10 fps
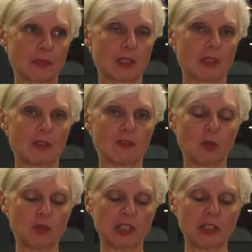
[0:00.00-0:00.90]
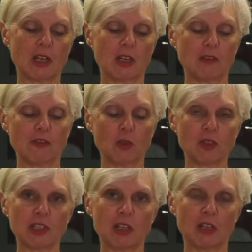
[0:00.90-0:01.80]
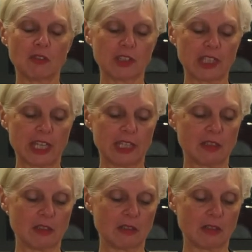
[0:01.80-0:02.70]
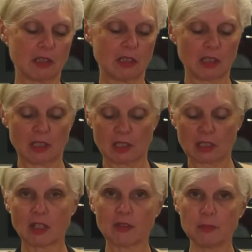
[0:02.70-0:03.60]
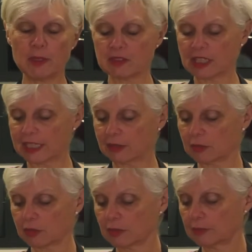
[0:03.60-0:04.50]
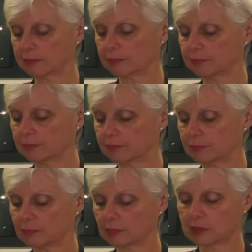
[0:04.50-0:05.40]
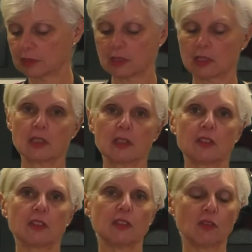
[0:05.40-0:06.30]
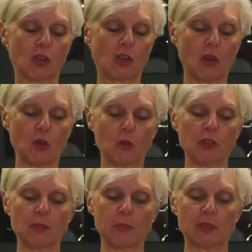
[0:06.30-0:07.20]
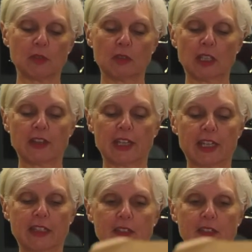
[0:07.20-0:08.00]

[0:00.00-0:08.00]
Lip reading: fold it in half again, cut the middle out, so you've got a hole in the middle like that,